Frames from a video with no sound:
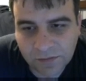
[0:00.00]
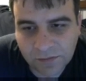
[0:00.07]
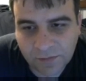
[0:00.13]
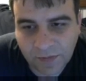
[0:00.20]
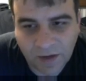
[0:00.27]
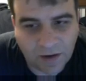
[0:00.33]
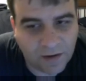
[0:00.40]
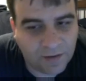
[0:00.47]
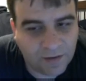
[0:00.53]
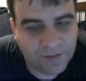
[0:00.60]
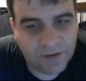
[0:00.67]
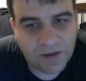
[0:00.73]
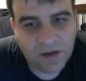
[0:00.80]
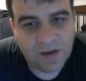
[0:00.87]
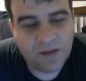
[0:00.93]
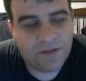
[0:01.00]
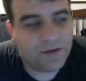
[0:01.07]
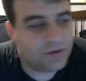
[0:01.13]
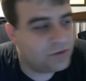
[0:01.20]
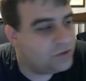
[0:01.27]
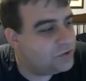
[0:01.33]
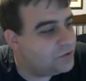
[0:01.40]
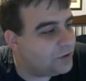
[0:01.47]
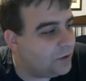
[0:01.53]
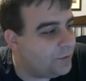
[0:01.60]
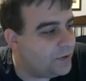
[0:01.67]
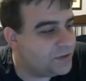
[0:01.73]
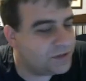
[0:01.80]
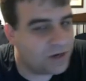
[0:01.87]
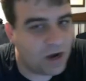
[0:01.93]
Yeah, there's so
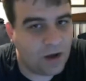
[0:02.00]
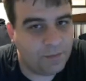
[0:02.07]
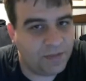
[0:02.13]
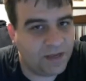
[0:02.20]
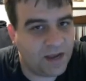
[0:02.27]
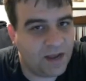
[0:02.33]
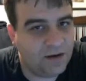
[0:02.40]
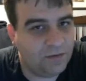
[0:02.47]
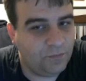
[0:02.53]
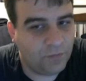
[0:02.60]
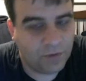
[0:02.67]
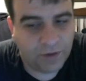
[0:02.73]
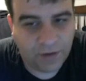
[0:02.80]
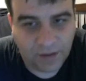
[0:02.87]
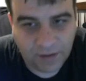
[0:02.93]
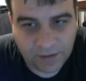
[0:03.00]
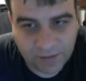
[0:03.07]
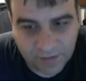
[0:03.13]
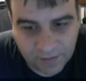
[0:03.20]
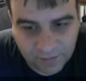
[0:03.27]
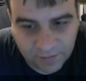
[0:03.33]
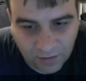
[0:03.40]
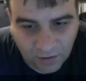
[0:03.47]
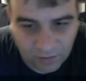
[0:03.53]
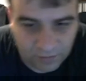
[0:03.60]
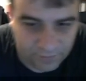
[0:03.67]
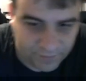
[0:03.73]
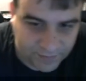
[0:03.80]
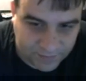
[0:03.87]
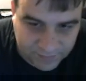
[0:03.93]
much complicated wording in all
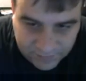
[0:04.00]
of these